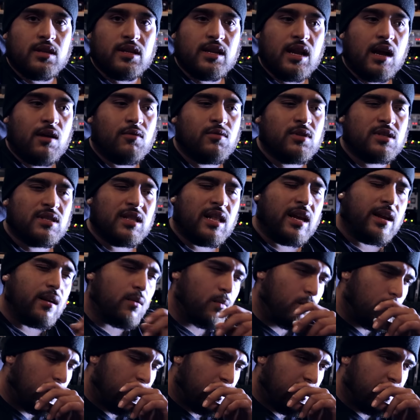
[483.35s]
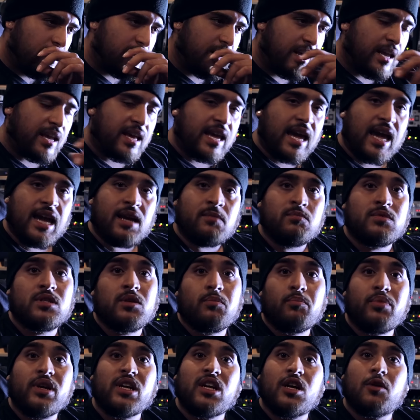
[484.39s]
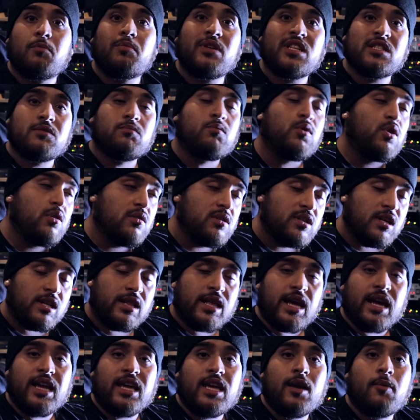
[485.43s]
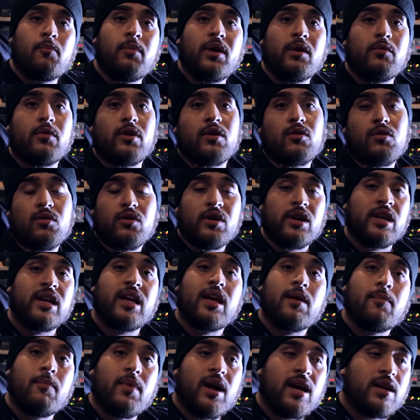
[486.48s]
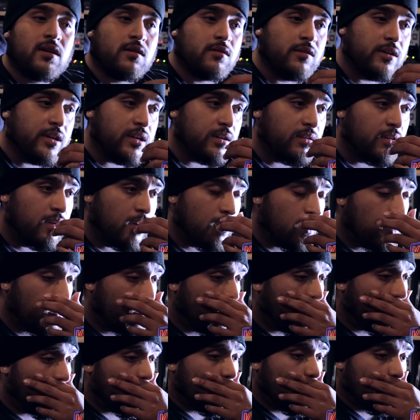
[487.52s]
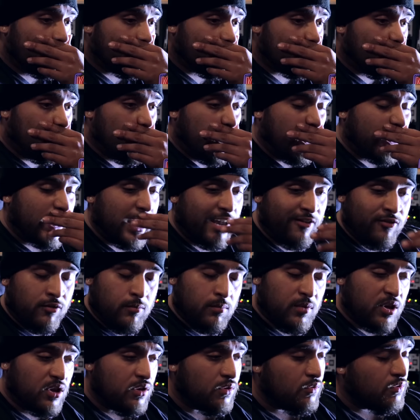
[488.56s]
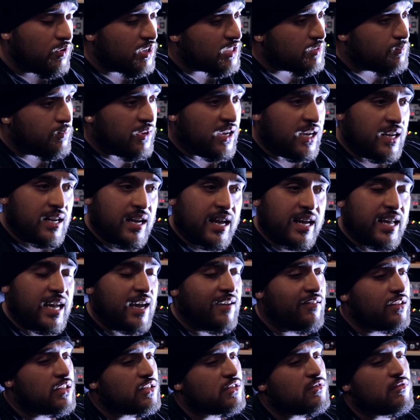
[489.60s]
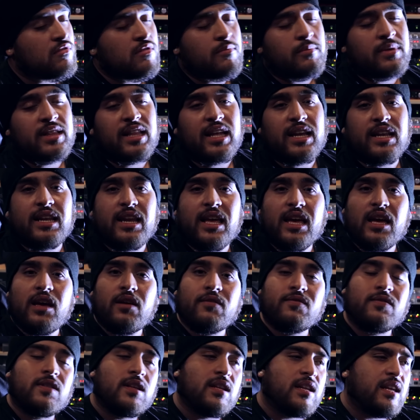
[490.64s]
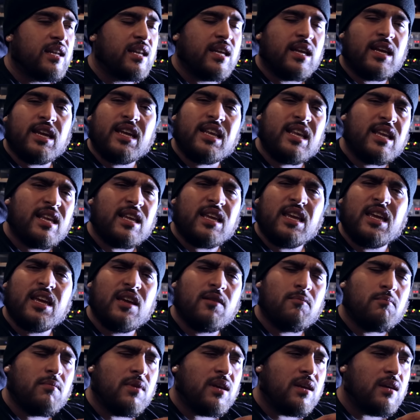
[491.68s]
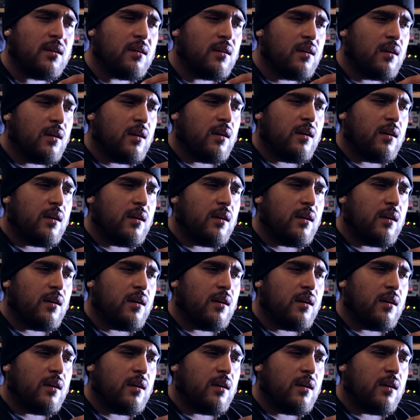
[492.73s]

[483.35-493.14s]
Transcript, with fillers: And I was like, what? And they came to pick up his music that he had been recording at my crib. So I gave him a USB and I gave it to him and they left and it, it didn't hit me.